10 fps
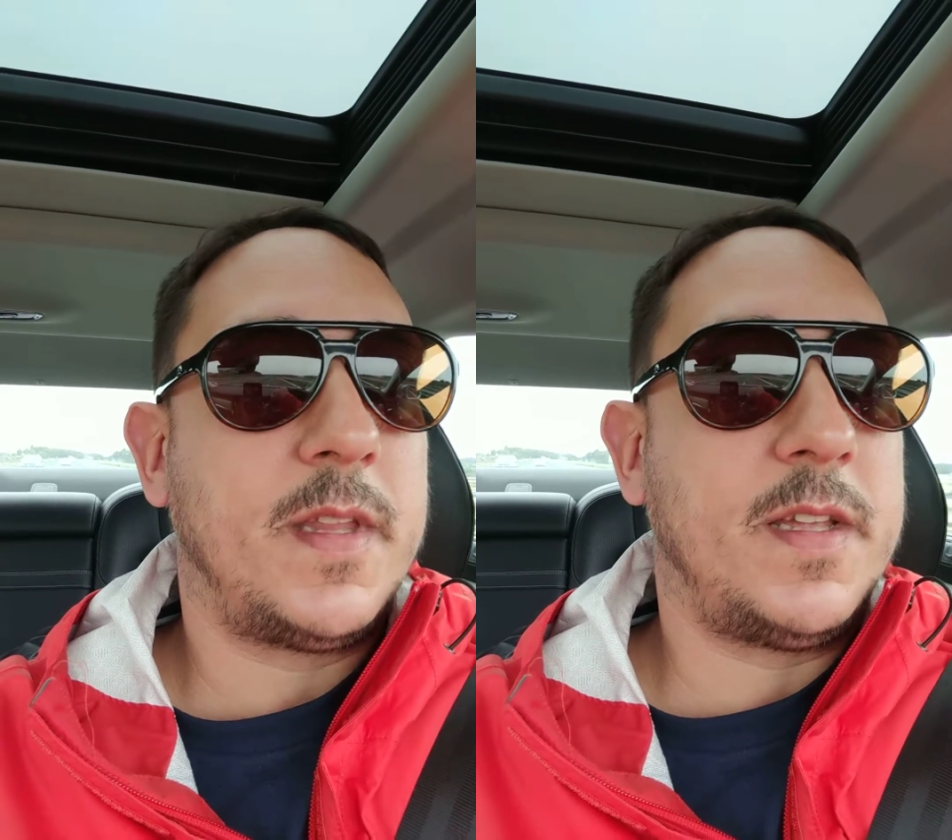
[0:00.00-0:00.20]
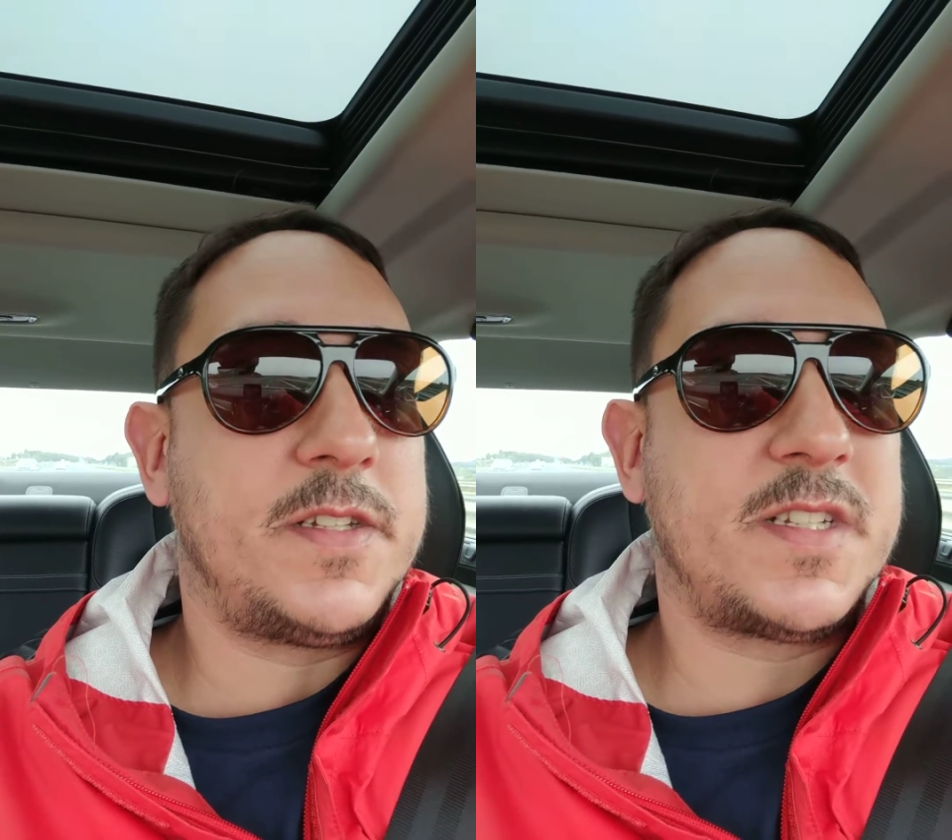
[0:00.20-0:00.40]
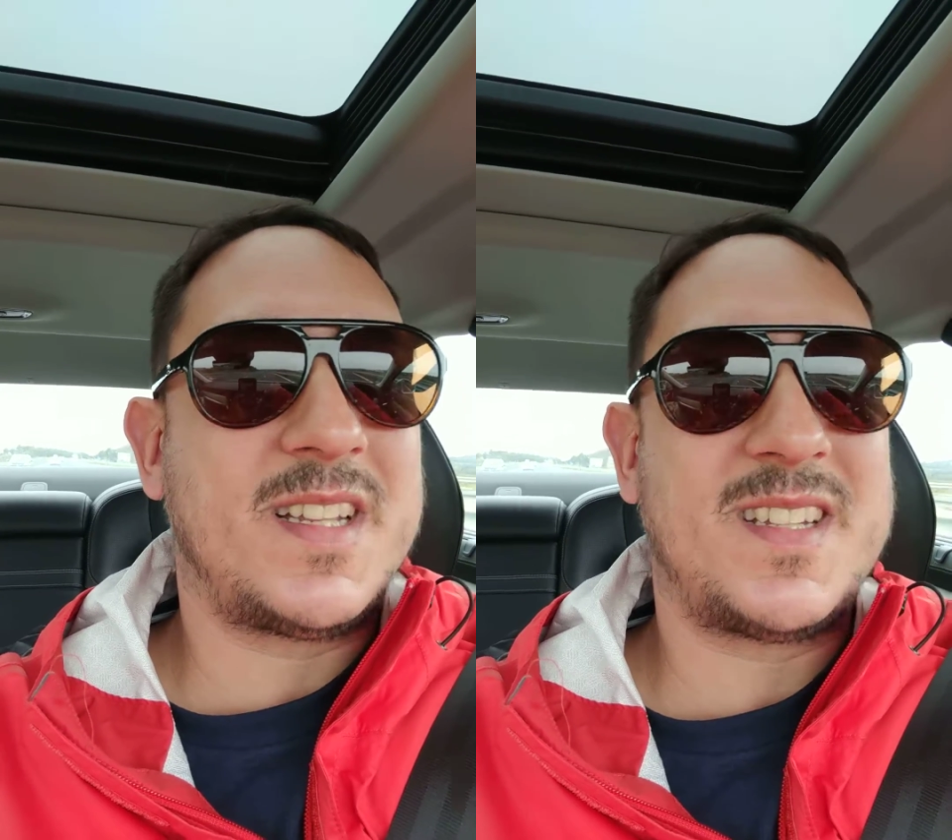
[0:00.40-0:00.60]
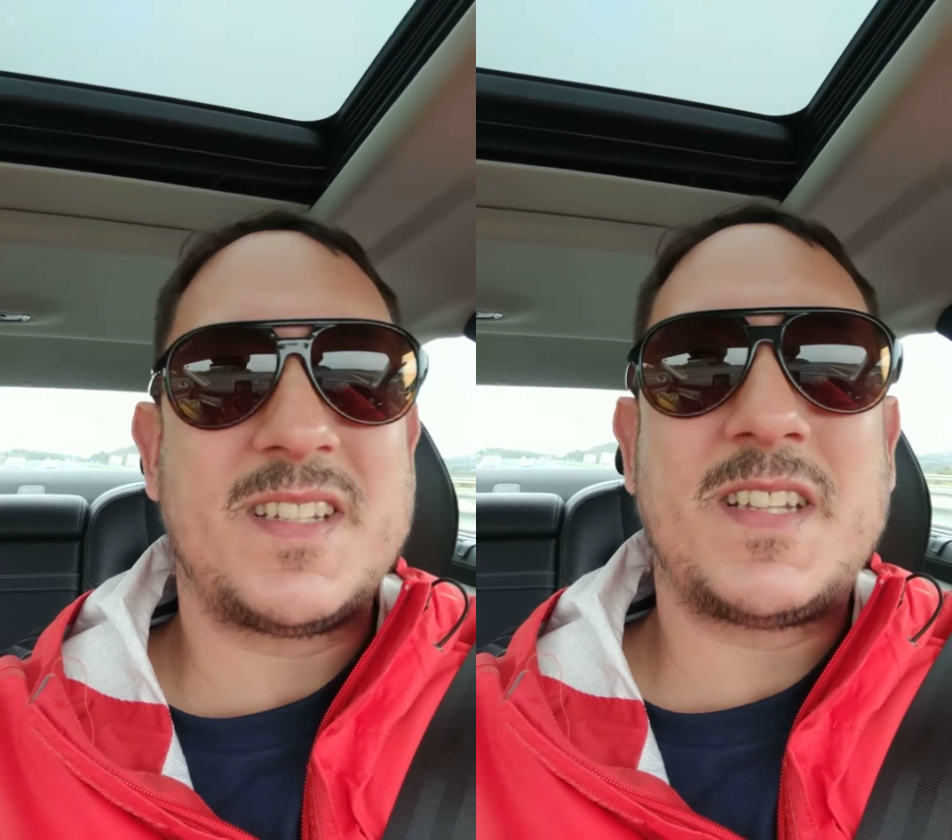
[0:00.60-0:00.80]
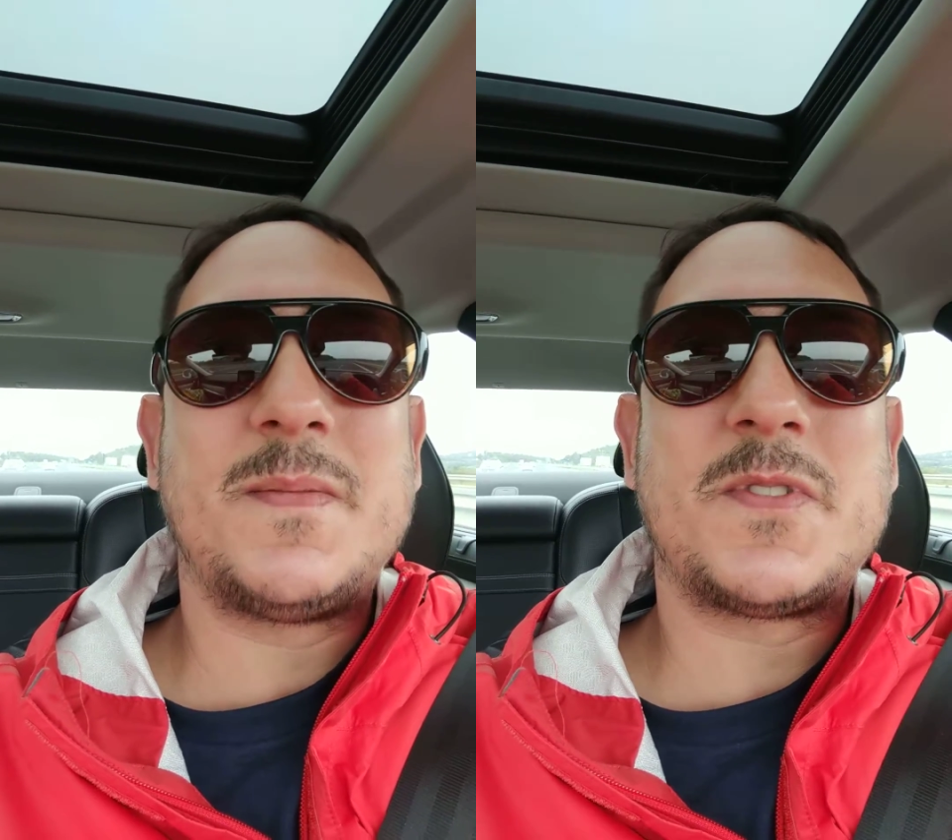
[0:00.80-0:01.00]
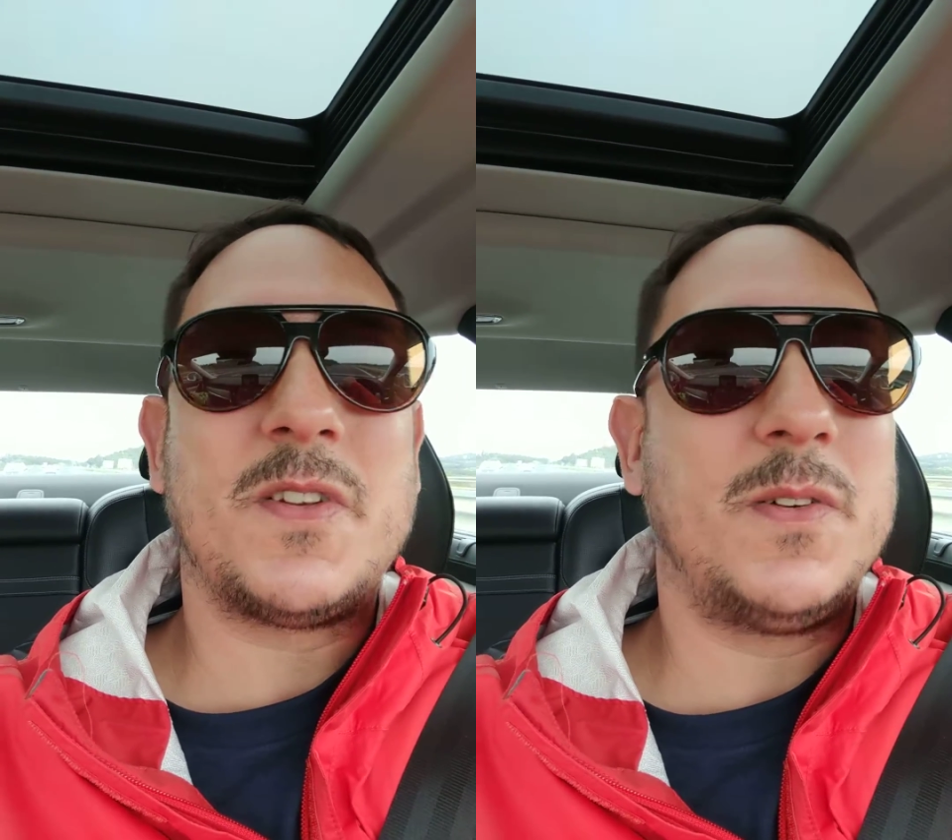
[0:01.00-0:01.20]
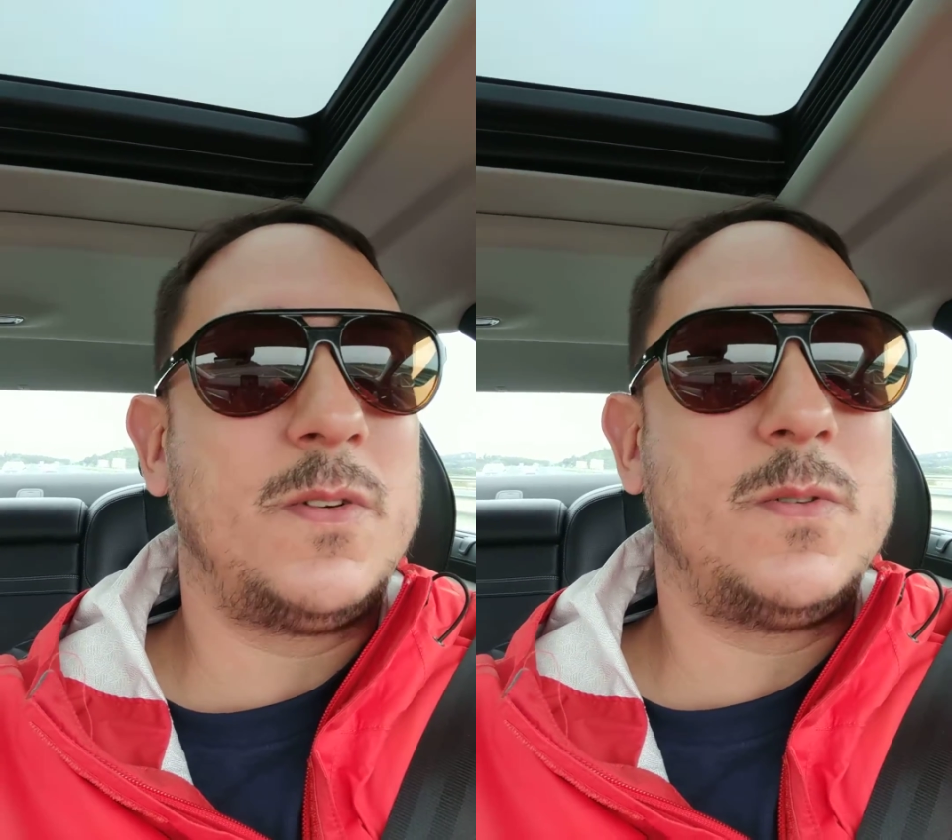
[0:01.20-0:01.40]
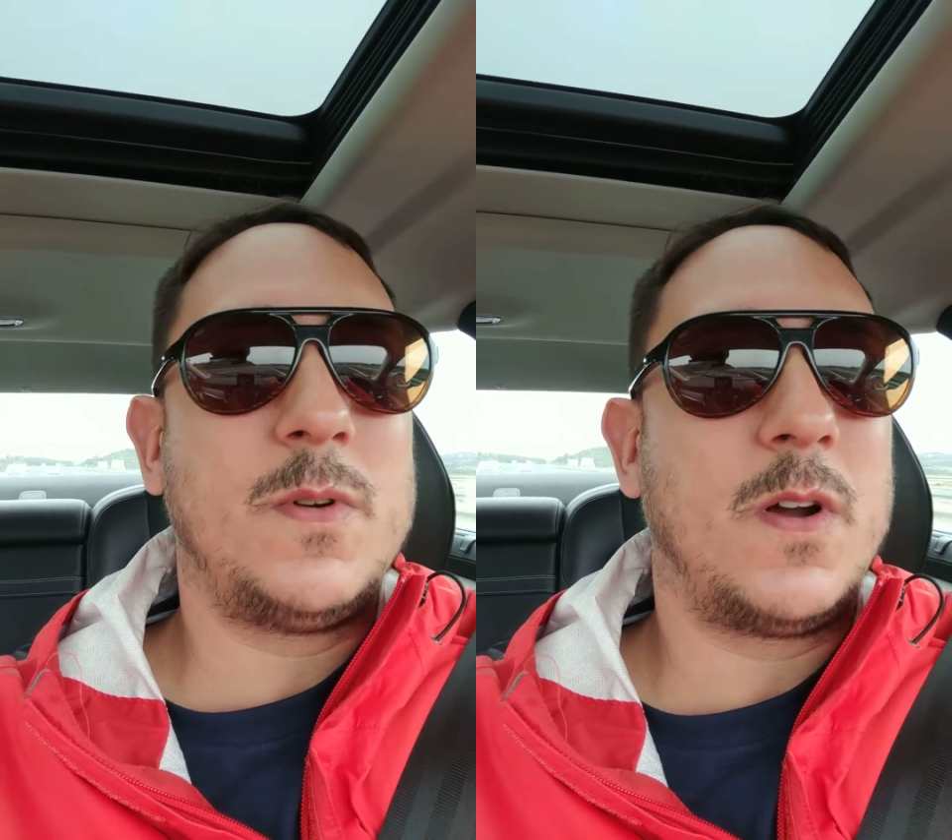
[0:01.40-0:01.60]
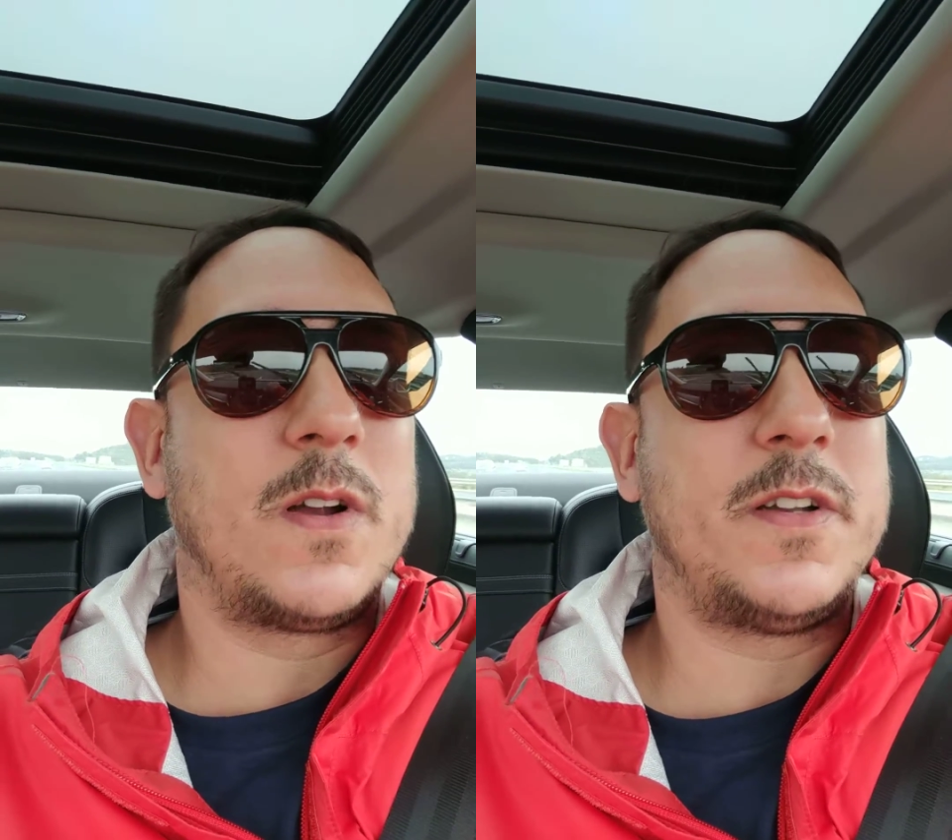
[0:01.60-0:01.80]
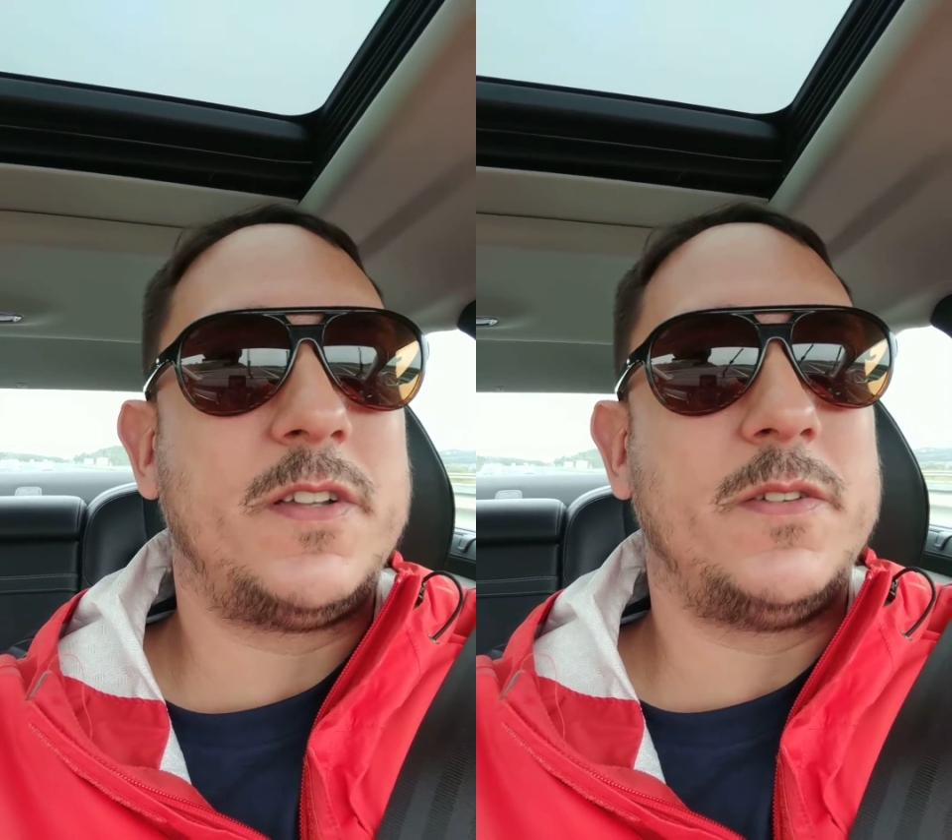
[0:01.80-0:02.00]
it just doesn't seem so
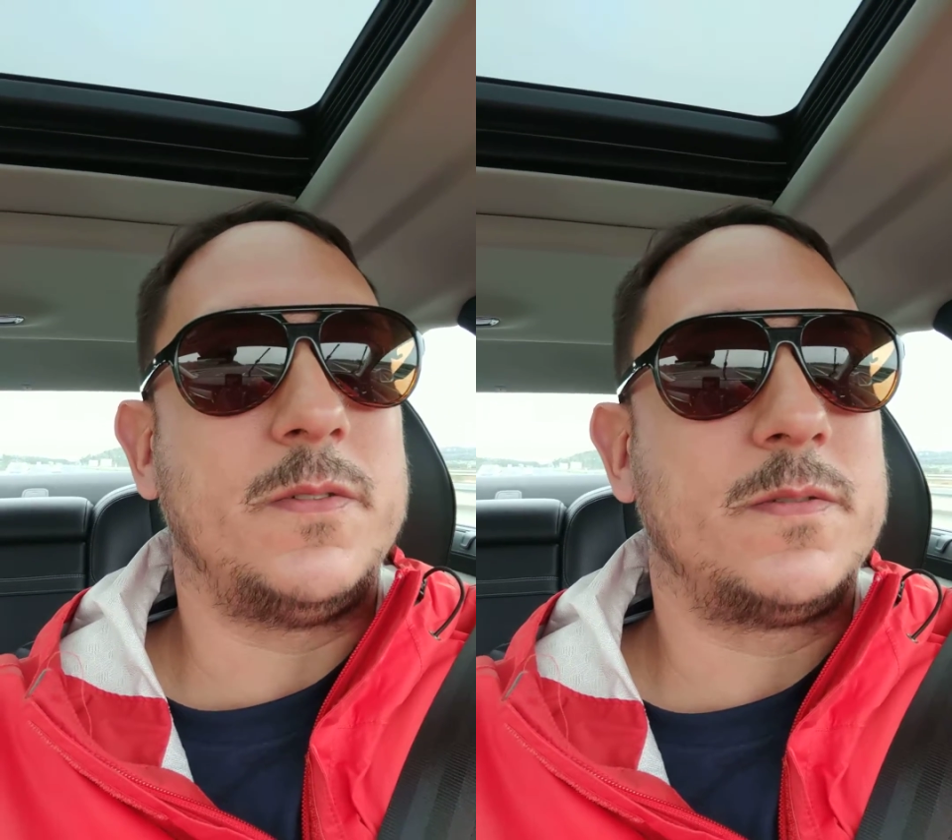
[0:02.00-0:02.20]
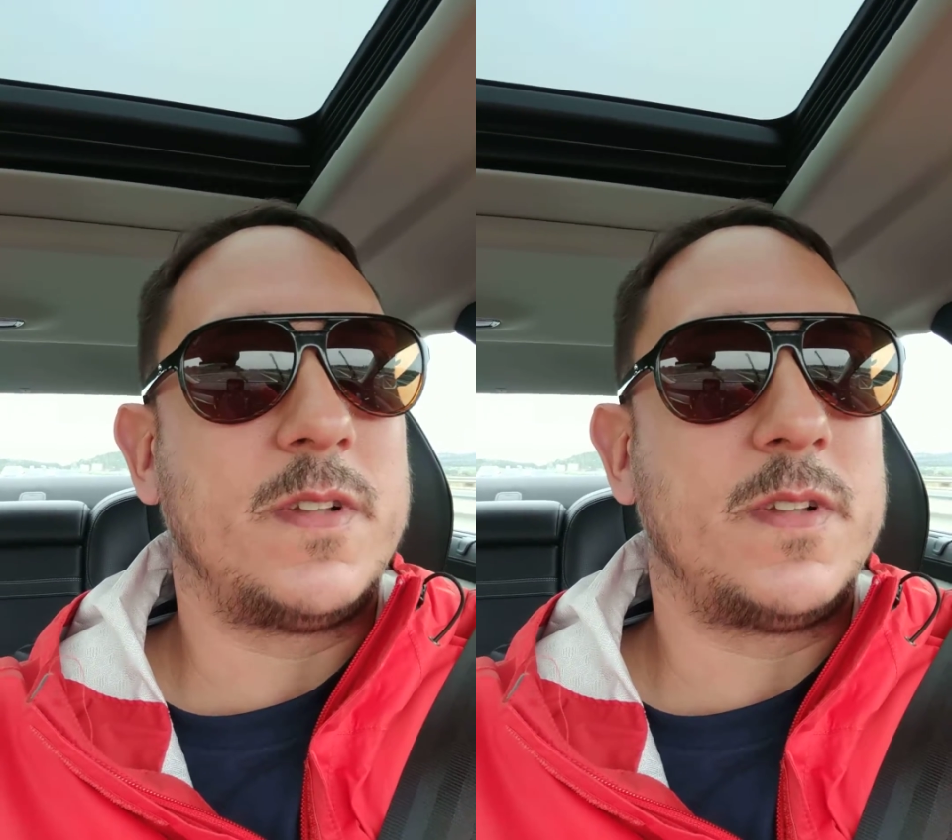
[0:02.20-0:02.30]
hard to do.